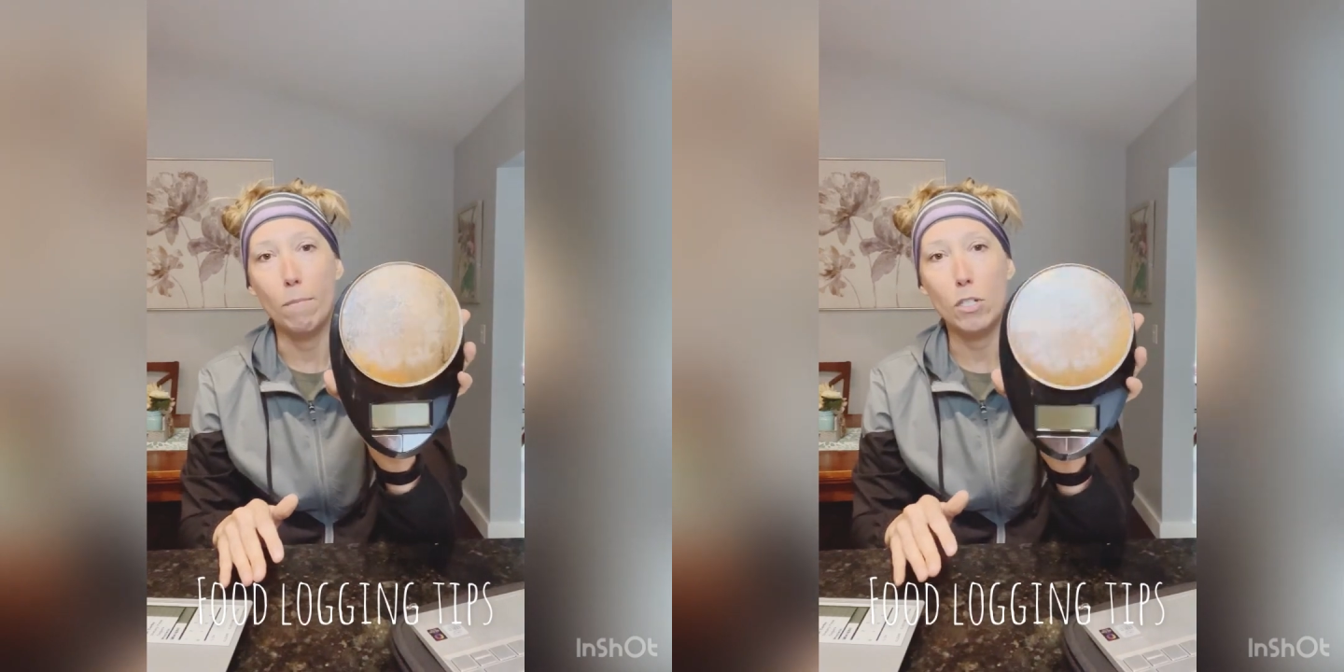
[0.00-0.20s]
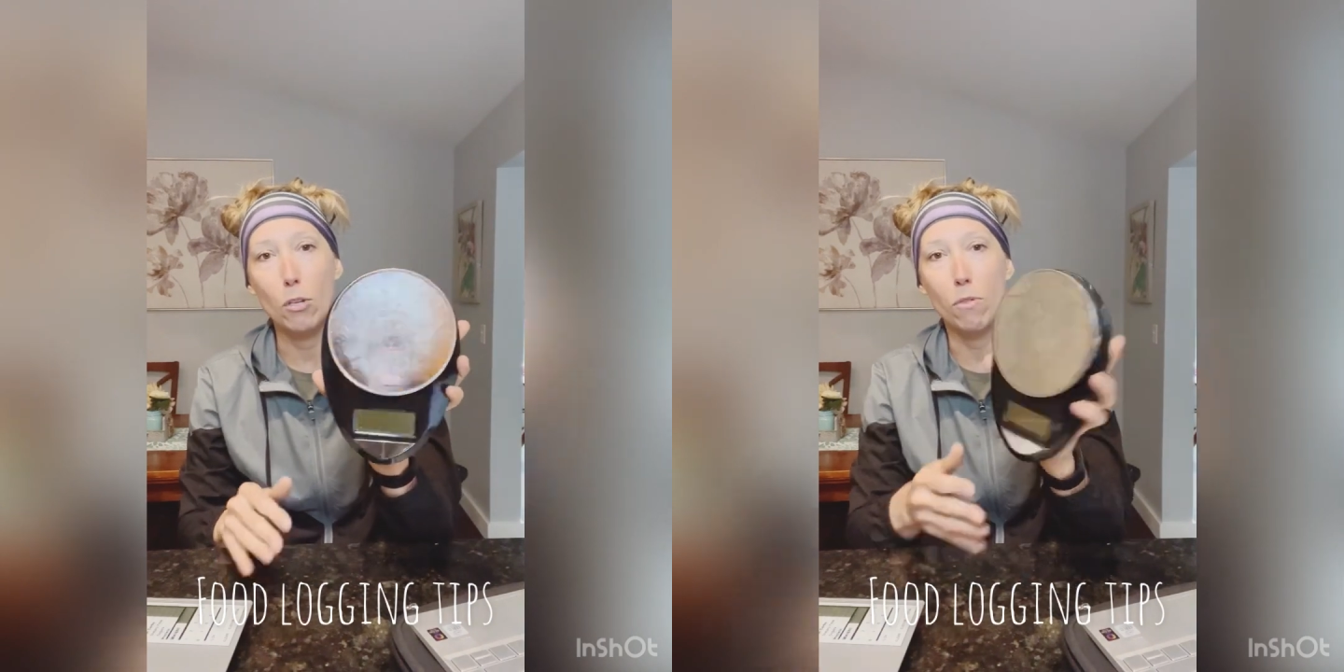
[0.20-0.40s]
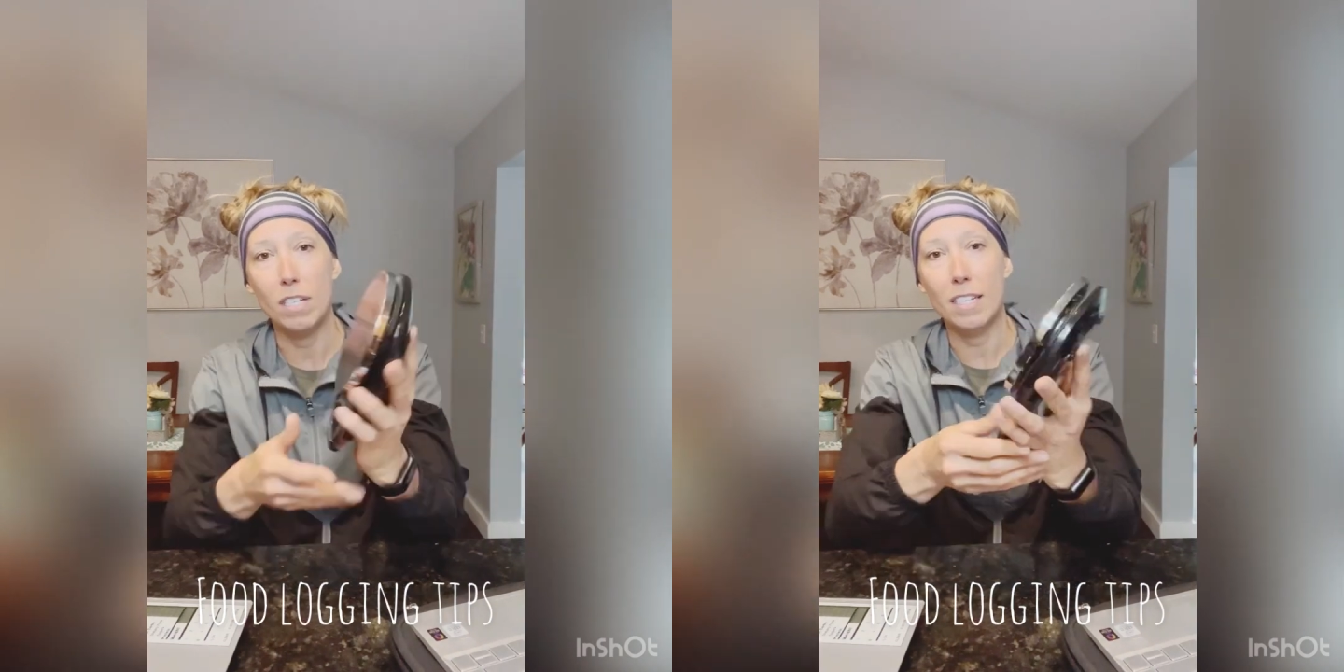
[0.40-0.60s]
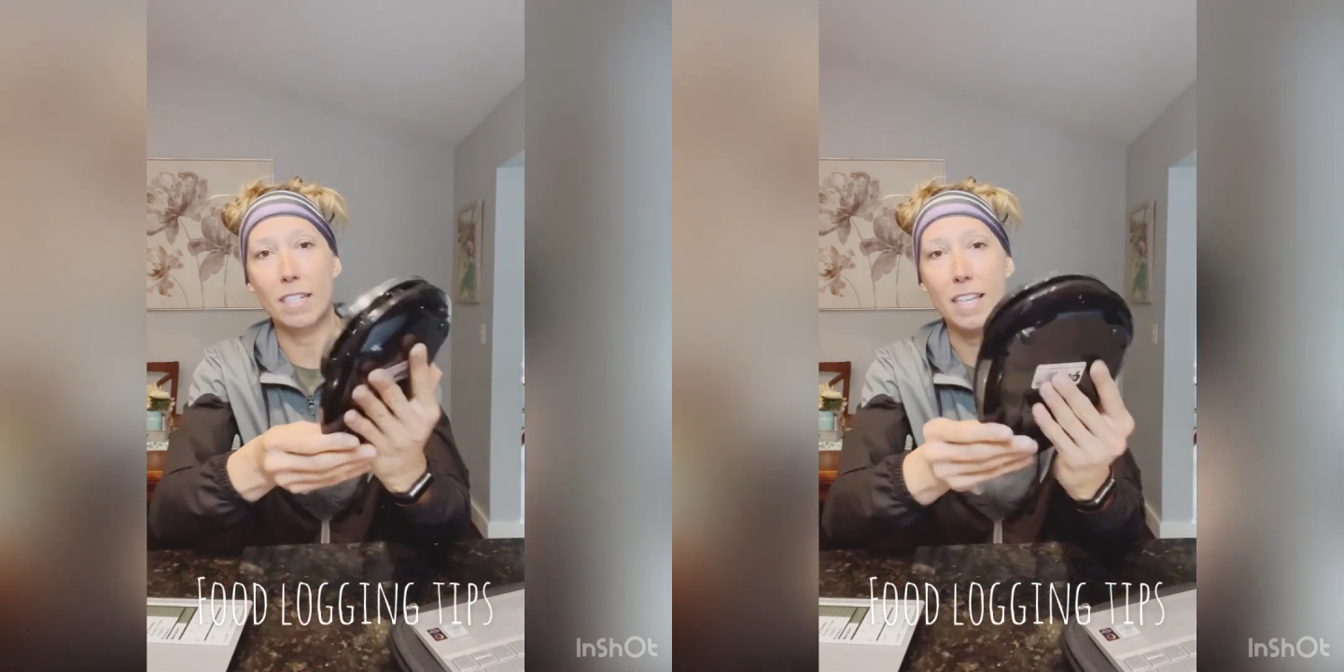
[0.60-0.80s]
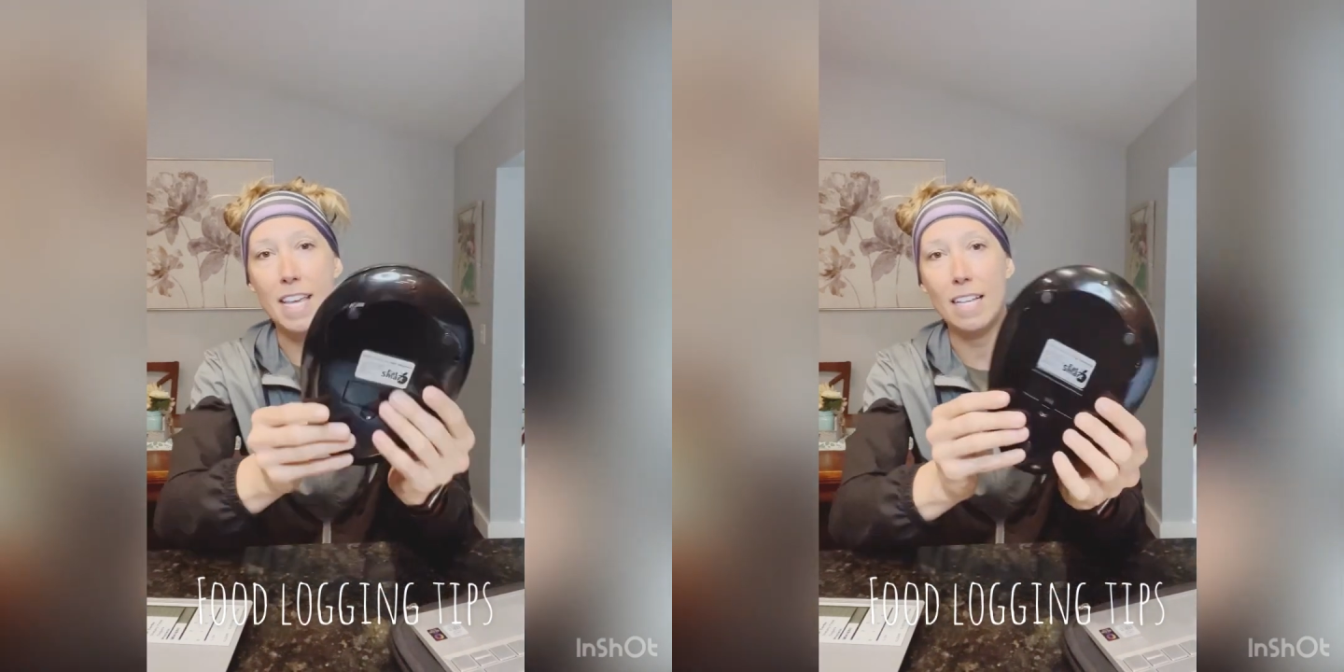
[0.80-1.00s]
So this is
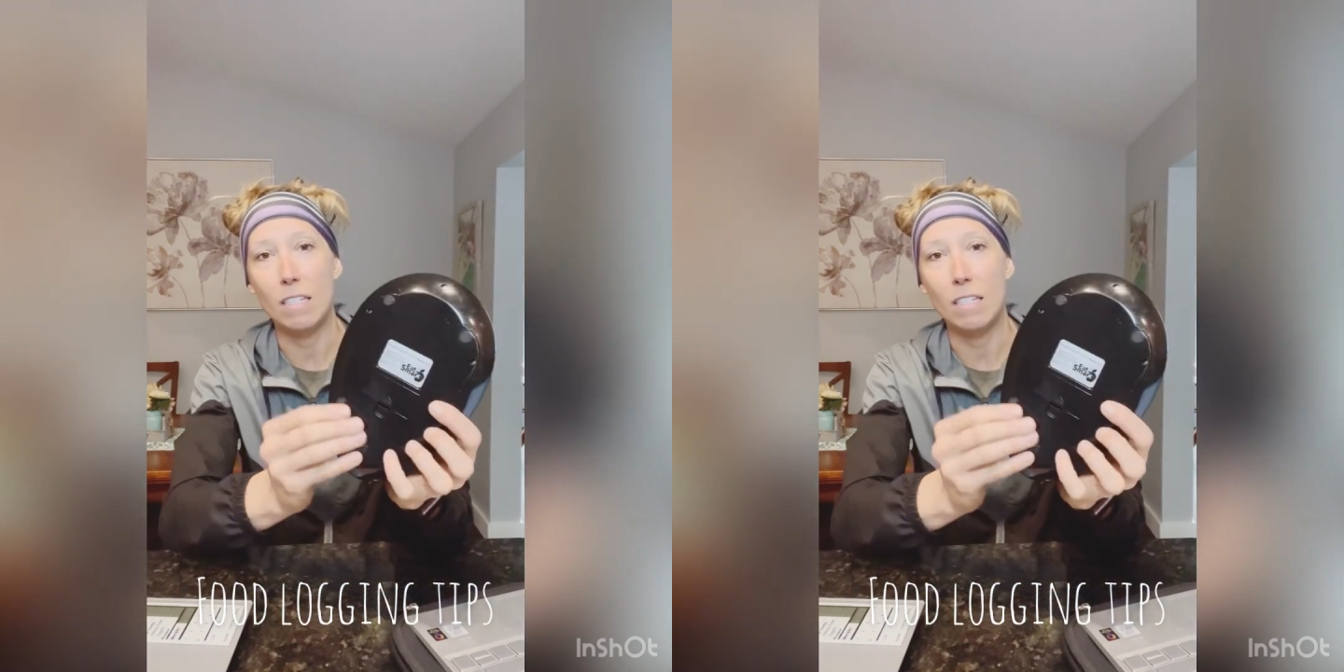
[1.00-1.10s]
the Eat